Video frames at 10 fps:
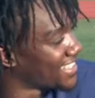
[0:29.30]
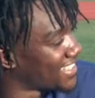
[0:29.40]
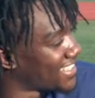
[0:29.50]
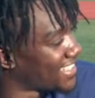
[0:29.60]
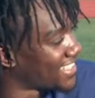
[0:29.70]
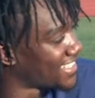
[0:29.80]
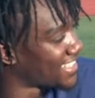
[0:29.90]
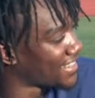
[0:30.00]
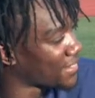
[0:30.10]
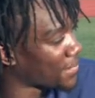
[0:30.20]
a lot of
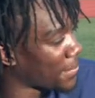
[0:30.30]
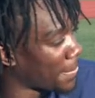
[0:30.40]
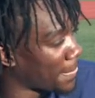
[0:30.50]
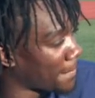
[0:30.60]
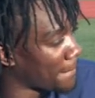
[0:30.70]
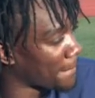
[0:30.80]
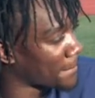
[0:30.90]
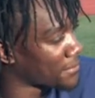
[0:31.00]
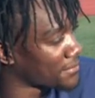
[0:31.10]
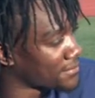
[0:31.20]
memories brought up from
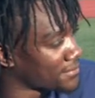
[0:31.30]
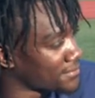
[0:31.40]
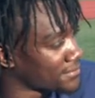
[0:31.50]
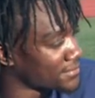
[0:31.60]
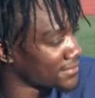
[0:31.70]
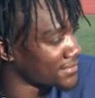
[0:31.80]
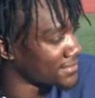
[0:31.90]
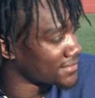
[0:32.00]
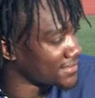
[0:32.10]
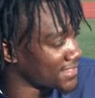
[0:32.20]
when you were
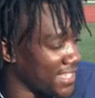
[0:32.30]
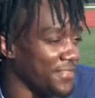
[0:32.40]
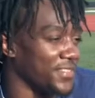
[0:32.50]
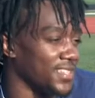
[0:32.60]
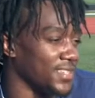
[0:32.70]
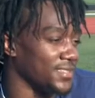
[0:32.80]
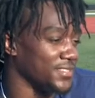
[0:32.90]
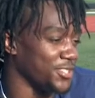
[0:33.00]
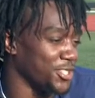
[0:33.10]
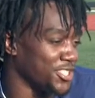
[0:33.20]
younger? Definitely.
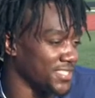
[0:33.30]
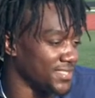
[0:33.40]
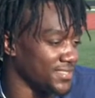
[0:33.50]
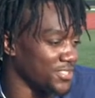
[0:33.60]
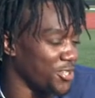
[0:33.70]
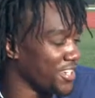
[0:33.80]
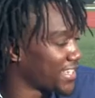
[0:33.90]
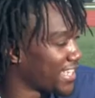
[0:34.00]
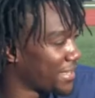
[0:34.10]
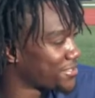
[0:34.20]
You know, just going
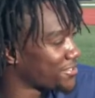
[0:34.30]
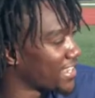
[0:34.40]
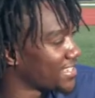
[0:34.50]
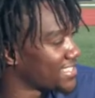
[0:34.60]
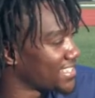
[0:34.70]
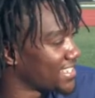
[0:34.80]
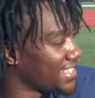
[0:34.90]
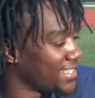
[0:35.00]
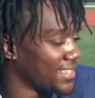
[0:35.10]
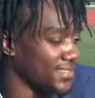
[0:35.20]
to camps around the
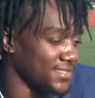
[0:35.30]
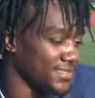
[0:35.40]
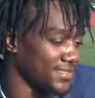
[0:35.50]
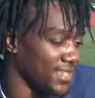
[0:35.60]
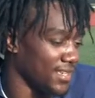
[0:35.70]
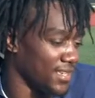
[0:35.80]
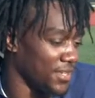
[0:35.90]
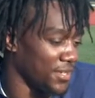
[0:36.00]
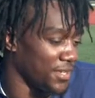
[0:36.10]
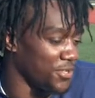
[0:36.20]
city and
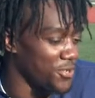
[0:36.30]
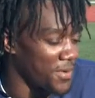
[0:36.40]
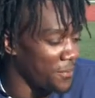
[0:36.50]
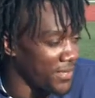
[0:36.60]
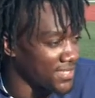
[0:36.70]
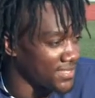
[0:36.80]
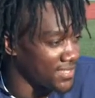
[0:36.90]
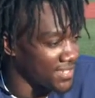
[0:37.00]
doing my best to